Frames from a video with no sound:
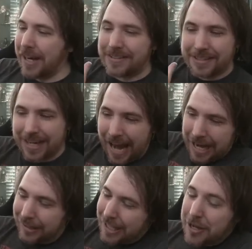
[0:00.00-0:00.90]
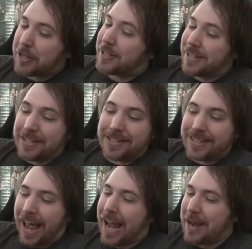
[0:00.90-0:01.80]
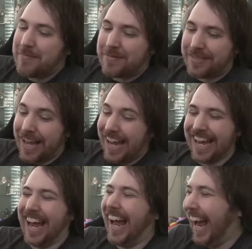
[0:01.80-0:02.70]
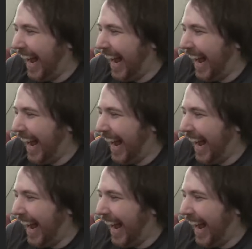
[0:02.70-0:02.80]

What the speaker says: exactly, it's the same thing.